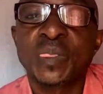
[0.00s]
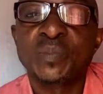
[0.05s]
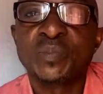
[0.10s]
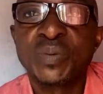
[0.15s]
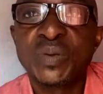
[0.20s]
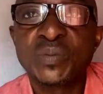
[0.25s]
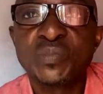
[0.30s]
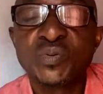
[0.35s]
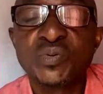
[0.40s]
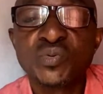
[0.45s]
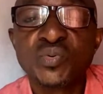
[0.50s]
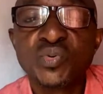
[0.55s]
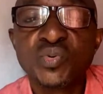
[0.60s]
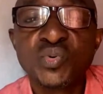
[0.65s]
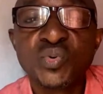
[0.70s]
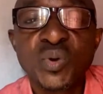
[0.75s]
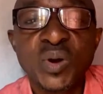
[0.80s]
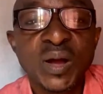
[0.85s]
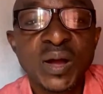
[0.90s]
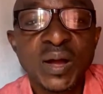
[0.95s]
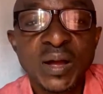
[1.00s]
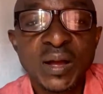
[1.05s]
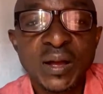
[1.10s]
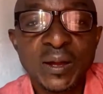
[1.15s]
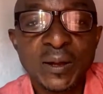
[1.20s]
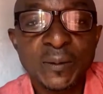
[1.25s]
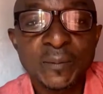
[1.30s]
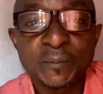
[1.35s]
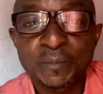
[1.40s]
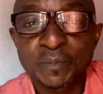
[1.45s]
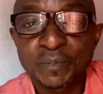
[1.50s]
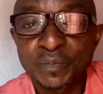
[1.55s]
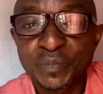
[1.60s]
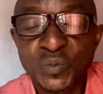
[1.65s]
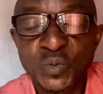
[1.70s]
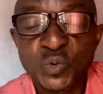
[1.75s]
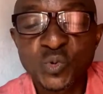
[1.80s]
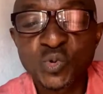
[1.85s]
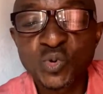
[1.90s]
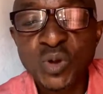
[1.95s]
people
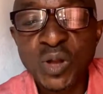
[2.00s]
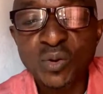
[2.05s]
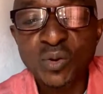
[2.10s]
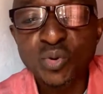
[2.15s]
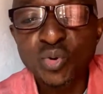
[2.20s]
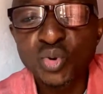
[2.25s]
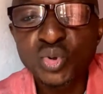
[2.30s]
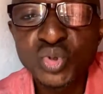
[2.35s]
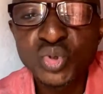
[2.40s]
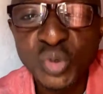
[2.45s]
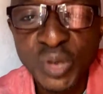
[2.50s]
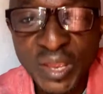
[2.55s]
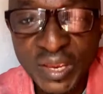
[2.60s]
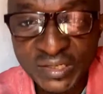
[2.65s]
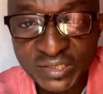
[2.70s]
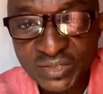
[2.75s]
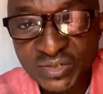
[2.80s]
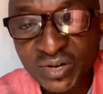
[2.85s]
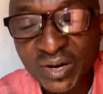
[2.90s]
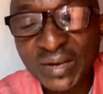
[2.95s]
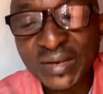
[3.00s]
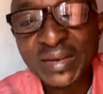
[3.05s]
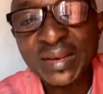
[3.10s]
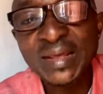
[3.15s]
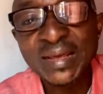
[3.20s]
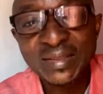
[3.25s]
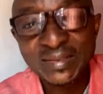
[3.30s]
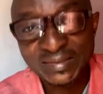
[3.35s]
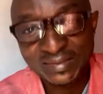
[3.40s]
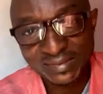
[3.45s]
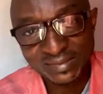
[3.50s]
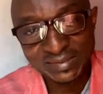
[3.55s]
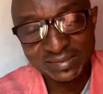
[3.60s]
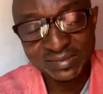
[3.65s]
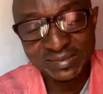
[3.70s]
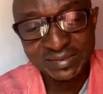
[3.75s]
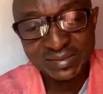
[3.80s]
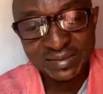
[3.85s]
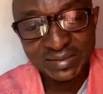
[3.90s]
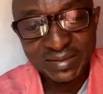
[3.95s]
who can go to extra
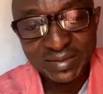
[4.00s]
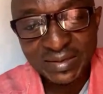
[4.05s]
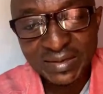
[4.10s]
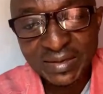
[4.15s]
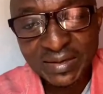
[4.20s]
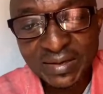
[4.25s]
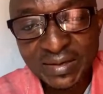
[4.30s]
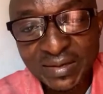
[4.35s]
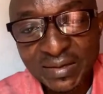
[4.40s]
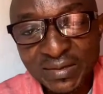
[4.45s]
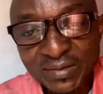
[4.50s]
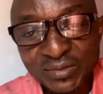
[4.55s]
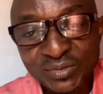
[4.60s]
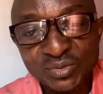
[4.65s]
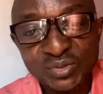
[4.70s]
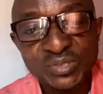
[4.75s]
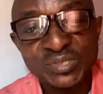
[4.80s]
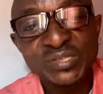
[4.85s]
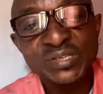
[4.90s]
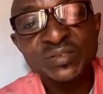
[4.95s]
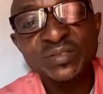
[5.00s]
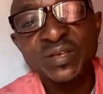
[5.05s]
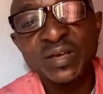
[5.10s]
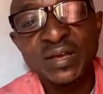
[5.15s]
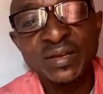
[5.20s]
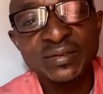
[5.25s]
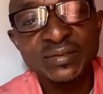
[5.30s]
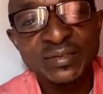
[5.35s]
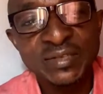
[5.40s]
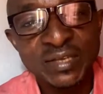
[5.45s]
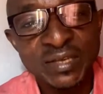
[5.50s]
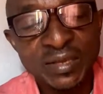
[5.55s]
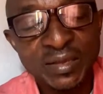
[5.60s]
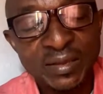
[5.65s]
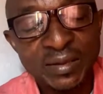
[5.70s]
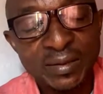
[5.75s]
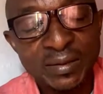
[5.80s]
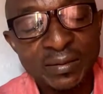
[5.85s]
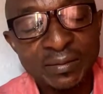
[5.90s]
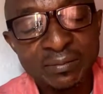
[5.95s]
lengths to see that they
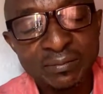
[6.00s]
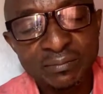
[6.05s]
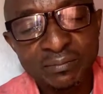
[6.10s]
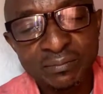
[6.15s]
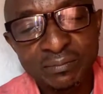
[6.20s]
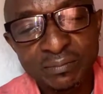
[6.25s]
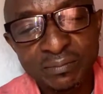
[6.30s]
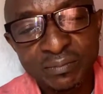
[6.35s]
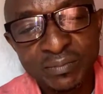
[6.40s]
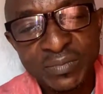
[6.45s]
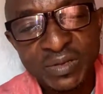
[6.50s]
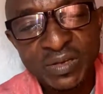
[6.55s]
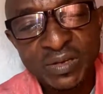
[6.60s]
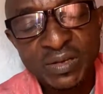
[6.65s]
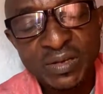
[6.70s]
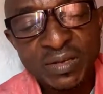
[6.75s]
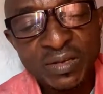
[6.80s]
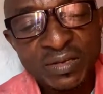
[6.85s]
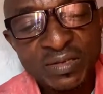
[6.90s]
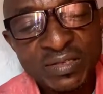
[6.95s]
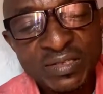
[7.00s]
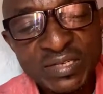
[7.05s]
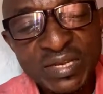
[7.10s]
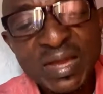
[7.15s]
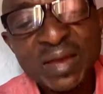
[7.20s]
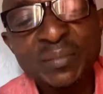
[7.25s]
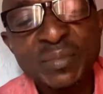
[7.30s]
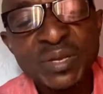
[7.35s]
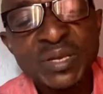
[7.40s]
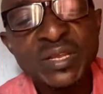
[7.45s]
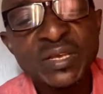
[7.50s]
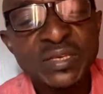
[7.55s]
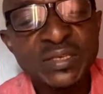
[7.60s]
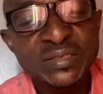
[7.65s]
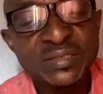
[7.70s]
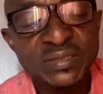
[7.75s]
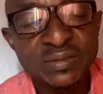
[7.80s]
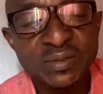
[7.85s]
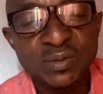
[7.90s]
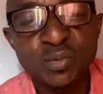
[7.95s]

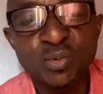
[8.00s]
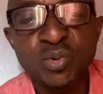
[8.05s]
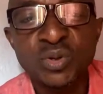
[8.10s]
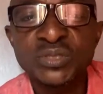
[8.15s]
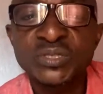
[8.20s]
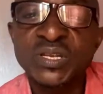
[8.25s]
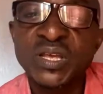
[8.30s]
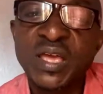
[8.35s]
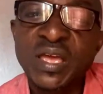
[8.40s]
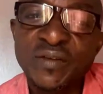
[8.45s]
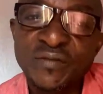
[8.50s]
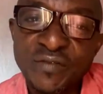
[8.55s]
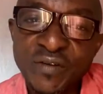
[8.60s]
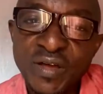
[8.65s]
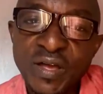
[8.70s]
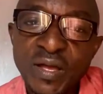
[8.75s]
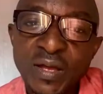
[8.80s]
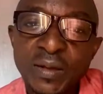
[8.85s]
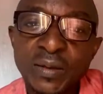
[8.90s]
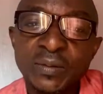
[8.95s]
terminate whatever